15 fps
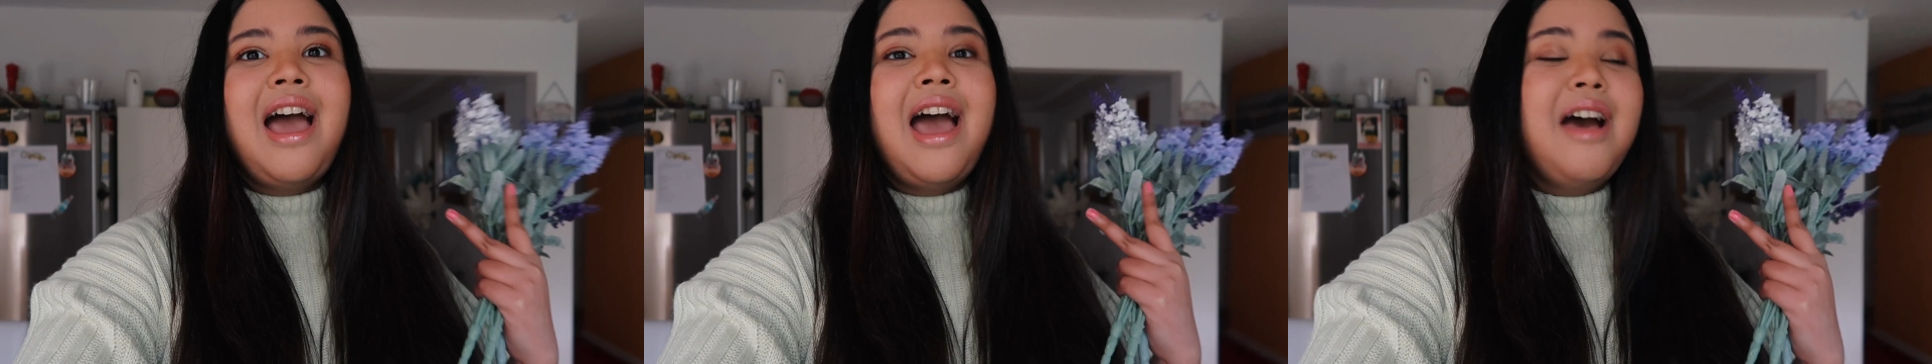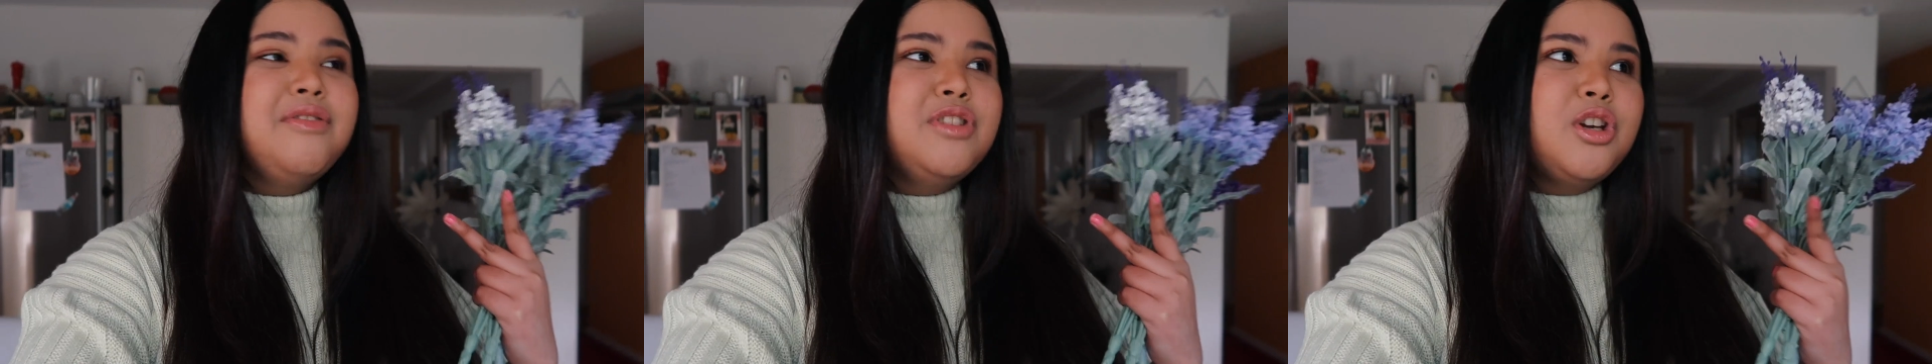I
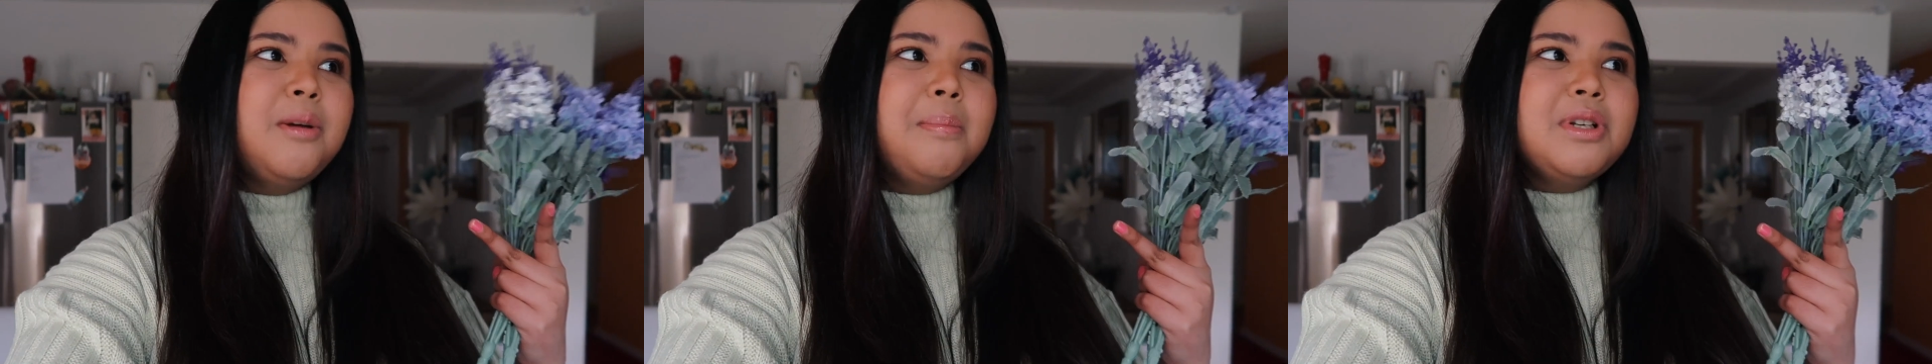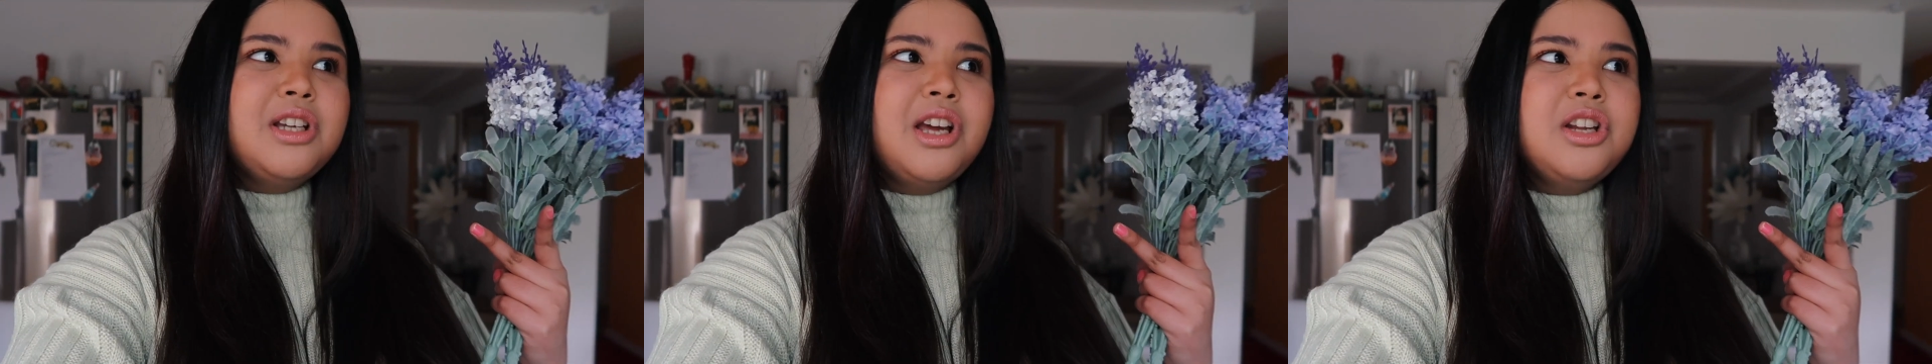have two
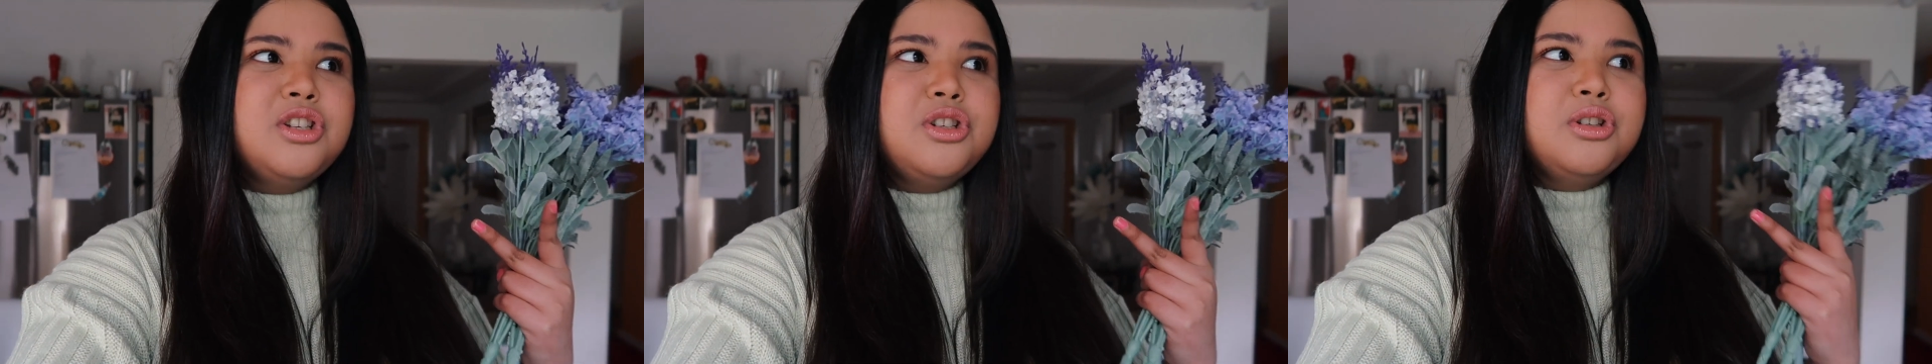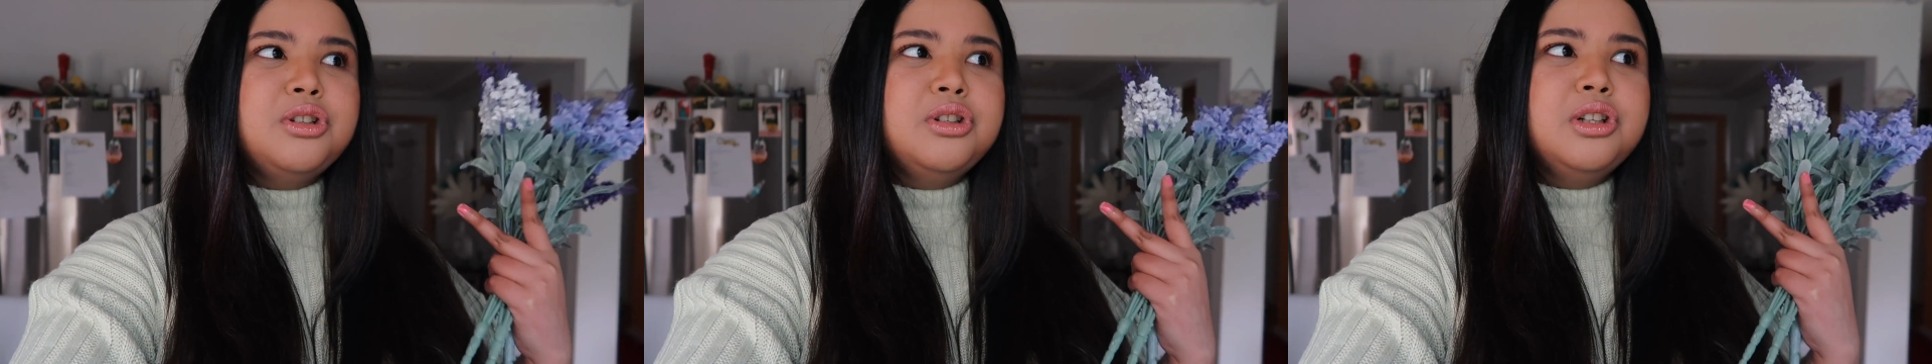
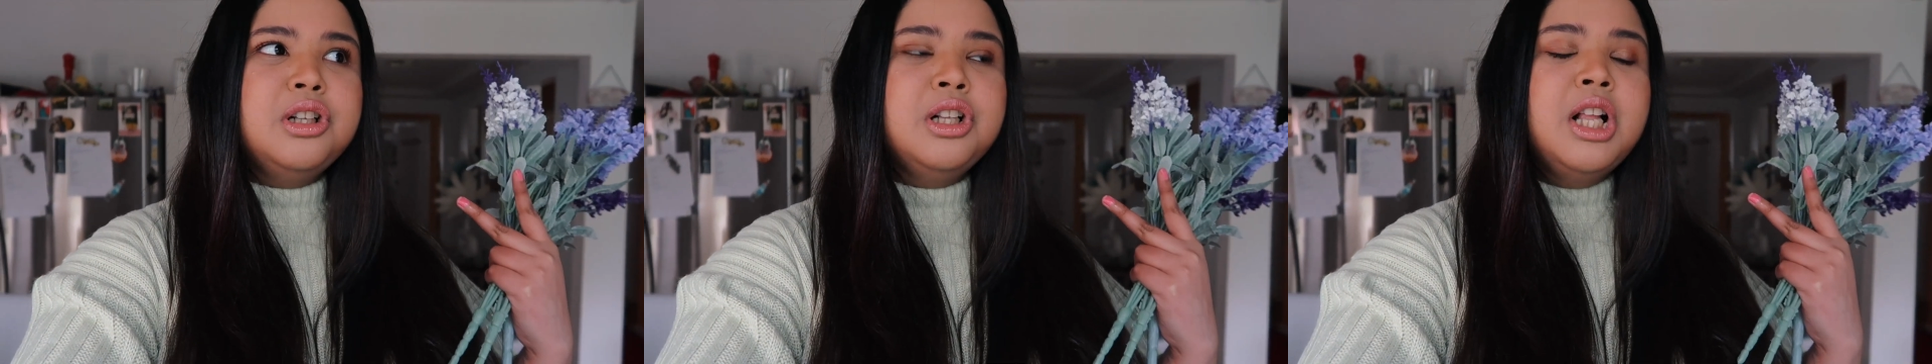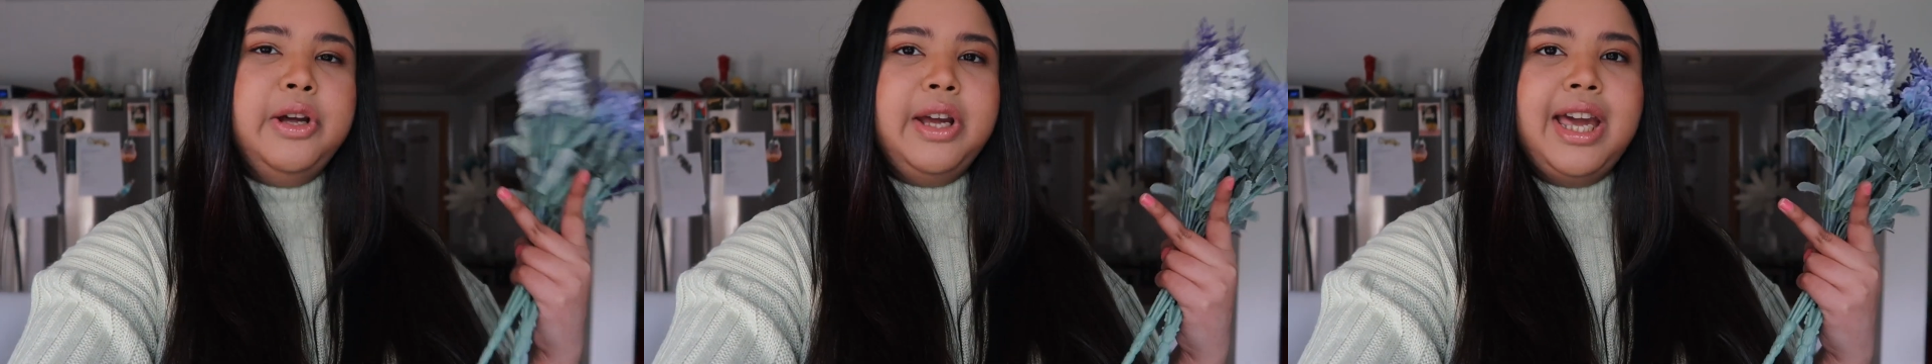
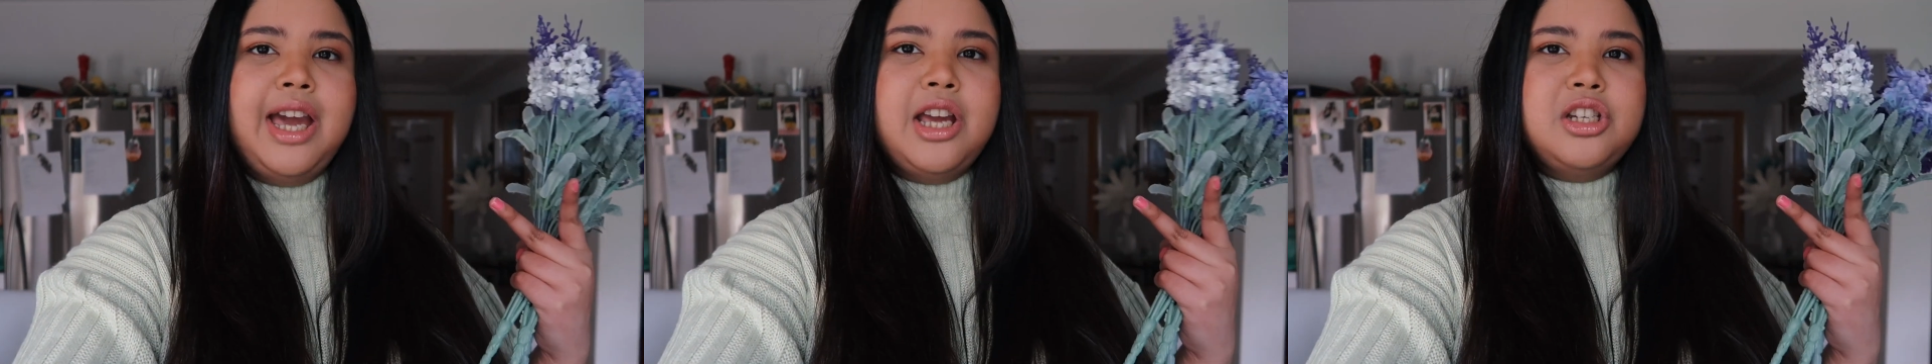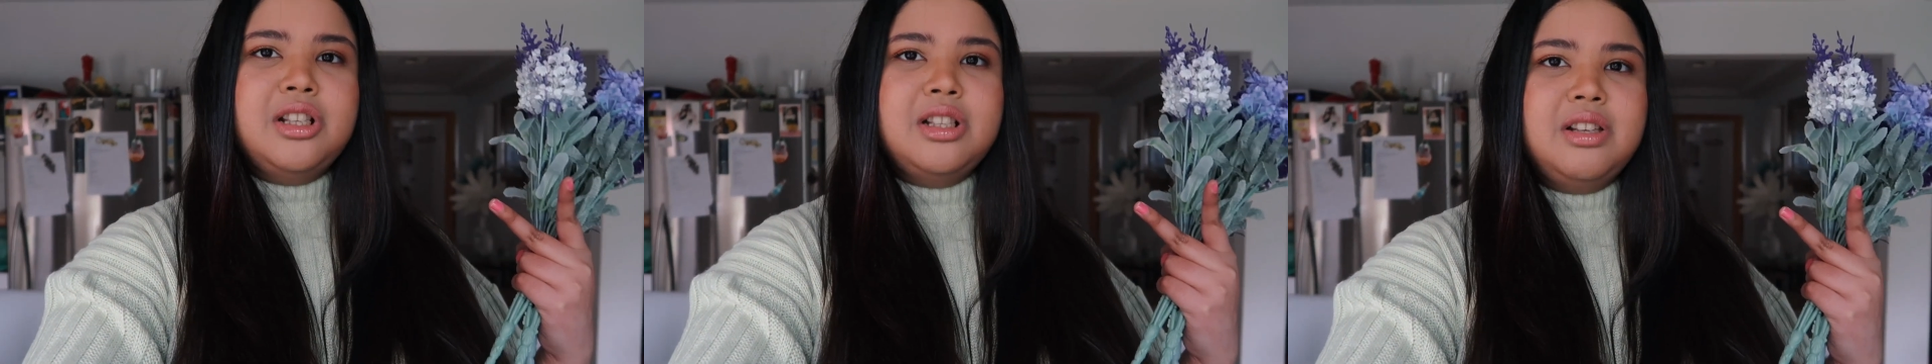potential
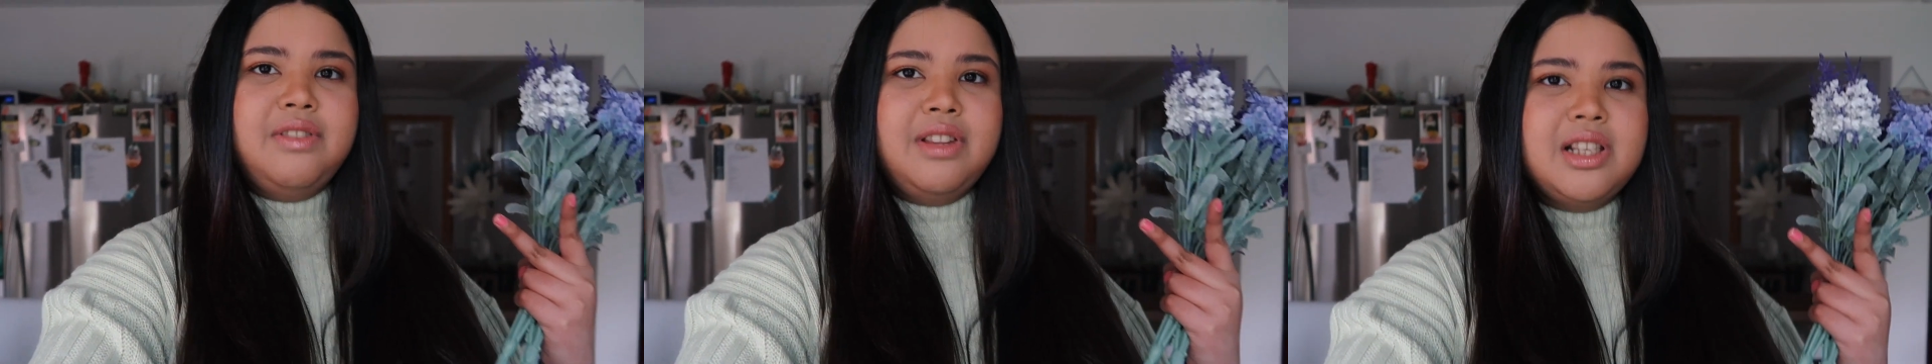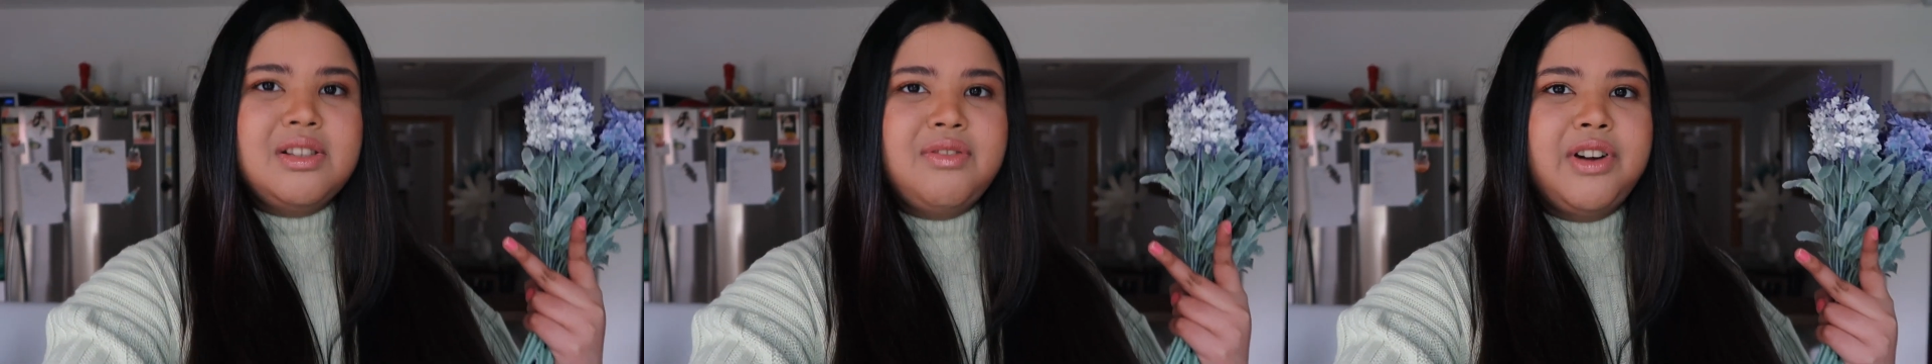locations for
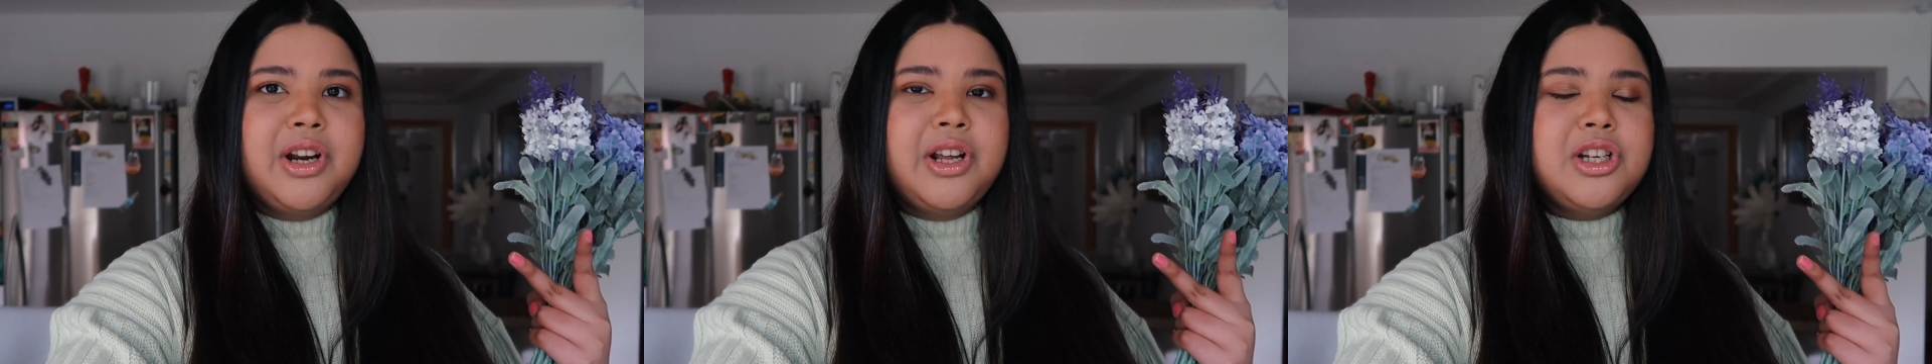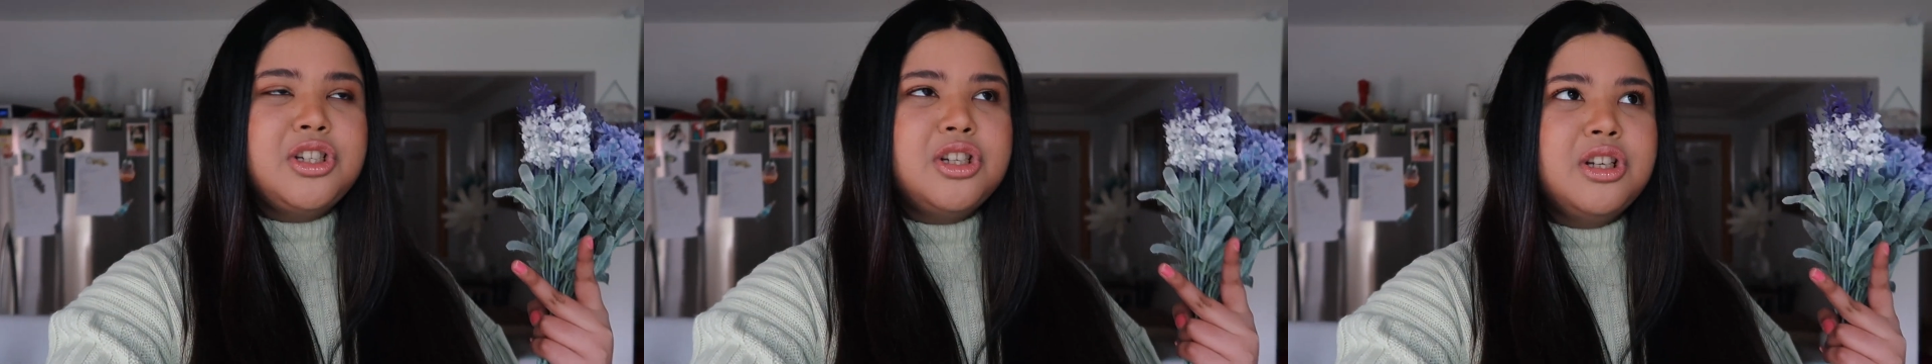this
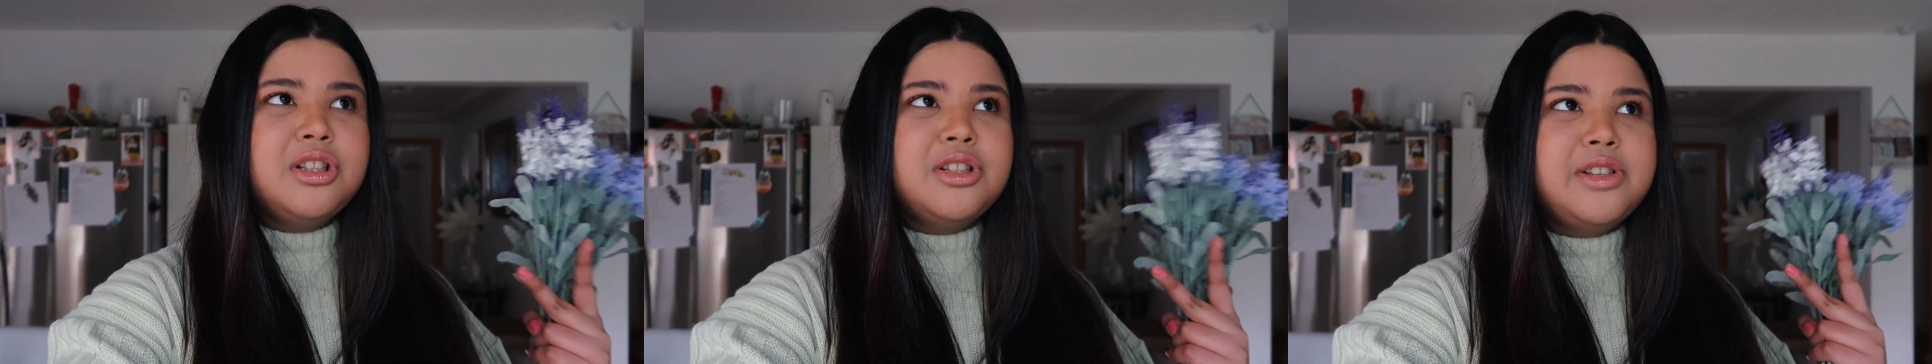photo shoot.